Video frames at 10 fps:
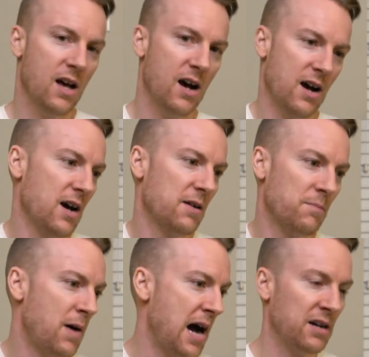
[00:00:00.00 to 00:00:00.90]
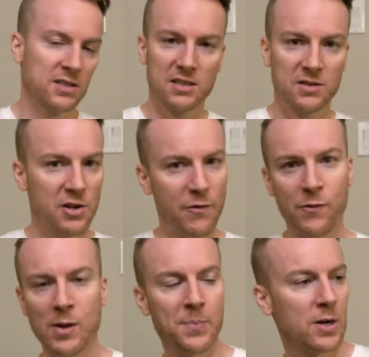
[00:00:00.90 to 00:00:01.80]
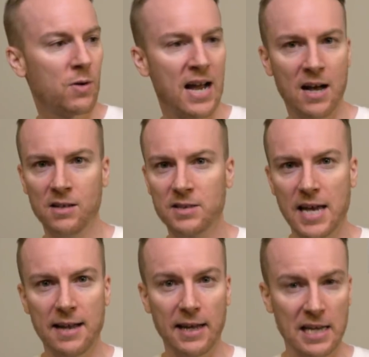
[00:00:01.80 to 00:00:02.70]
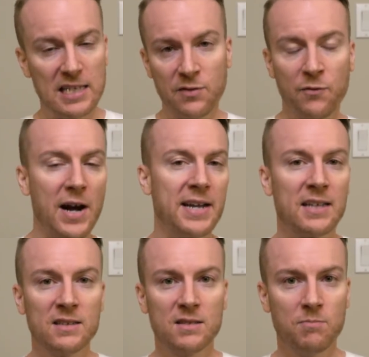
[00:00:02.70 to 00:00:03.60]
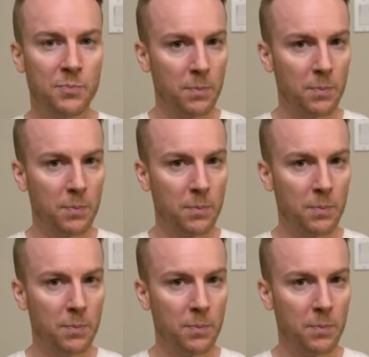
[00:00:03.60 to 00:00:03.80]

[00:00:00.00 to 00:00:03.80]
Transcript: Miles is, flipping around, and like he's fighting